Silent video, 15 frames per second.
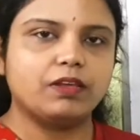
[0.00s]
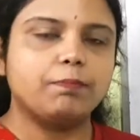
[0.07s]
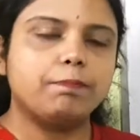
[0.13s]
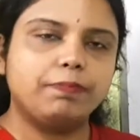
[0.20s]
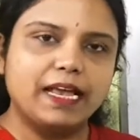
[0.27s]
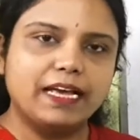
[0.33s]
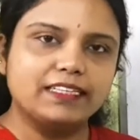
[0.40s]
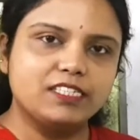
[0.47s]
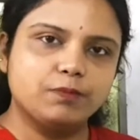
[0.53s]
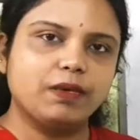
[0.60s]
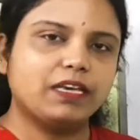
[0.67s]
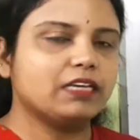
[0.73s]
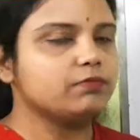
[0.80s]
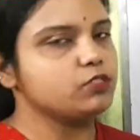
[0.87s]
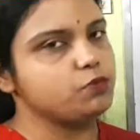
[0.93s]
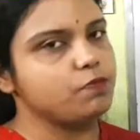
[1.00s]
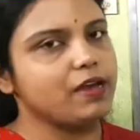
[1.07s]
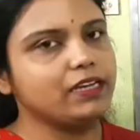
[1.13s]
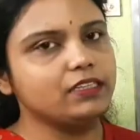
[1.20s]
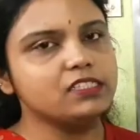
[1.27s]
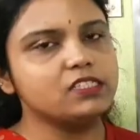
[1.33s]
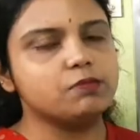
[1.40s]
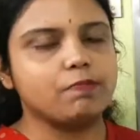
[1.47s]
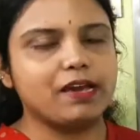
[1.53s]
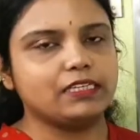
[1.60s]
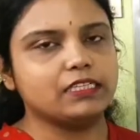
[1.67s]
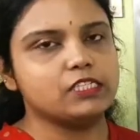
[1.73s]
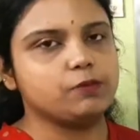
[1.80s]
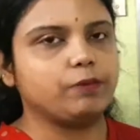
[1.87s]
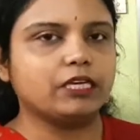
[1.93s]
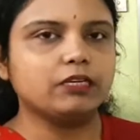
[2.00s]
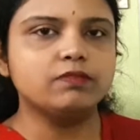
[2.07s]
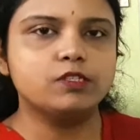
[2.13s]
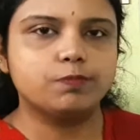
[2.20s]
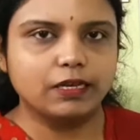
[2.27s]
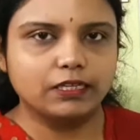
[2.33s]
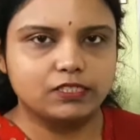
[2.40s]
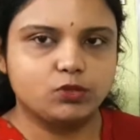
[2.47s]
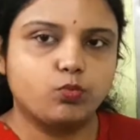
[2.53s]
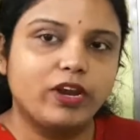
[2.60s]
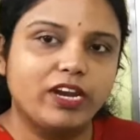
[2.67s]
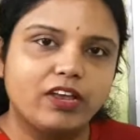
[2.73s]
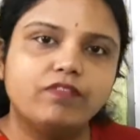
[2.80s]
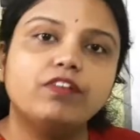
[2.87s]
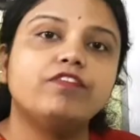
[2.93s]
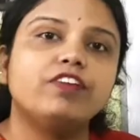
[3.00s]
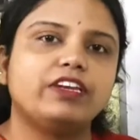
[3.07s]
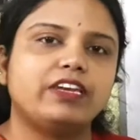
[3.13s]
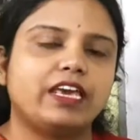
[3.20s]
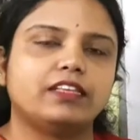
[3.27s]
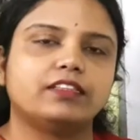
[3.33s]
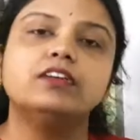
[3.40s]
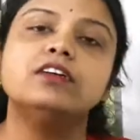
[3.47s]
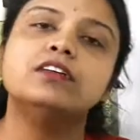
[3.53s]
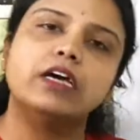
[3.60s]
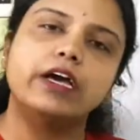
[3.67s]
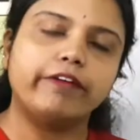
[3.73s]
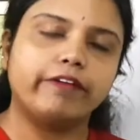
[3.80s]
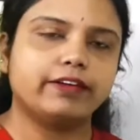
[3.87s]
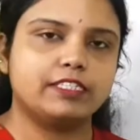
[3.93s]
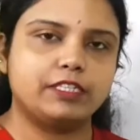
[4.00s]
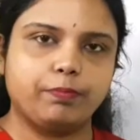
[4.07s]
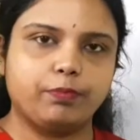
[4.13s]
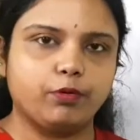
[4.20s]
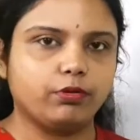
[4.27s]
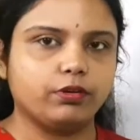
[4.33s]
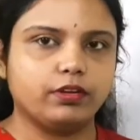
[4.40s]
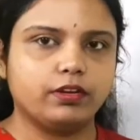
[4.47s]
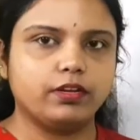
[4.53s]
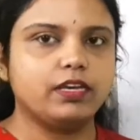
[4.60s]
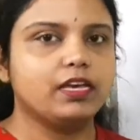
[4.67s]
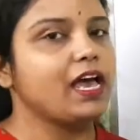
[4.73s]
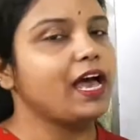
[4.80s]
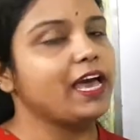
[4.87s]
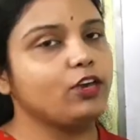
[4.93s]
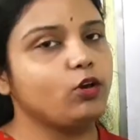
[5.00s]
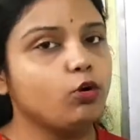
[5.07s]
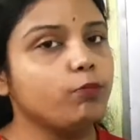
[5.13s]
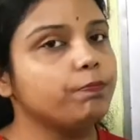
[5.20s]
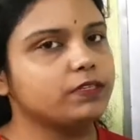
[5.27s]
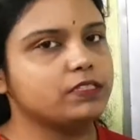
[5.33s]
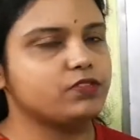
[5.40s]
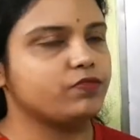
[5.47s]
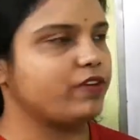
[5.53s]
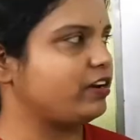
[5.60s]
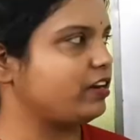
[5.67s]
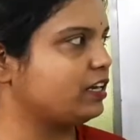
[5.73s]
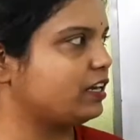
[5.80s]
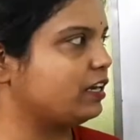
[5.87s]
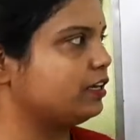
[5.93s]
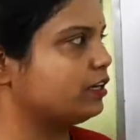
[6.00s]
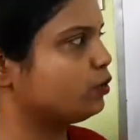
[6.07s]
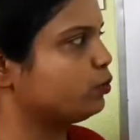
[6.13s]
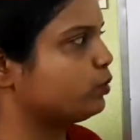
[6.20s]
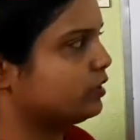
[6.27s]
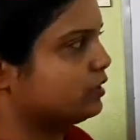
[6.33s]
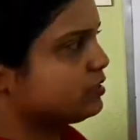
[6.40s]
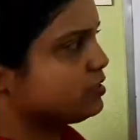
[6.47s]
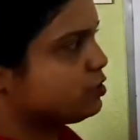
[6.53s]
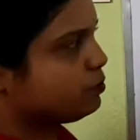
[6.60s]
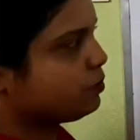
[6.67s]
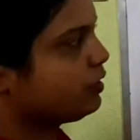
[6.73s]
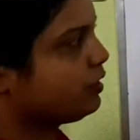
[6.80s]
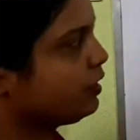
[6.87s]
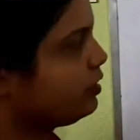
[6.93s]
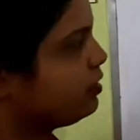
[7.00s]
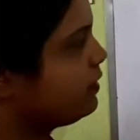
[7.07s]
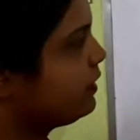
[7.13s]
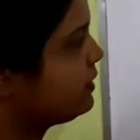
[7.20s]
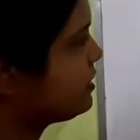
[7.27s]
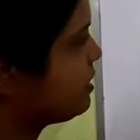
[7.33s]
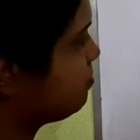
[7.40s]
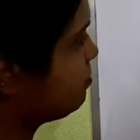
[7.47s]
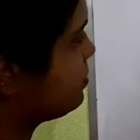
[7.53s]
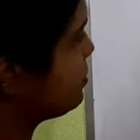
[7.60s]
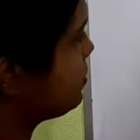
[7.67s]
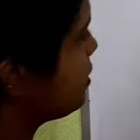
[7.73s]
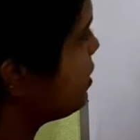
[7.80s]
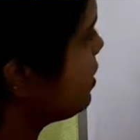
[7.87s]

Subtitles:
Plus becomes minus, minus becomes plus whenever we take the reciprocal. I hope it's very clear with this particular examples.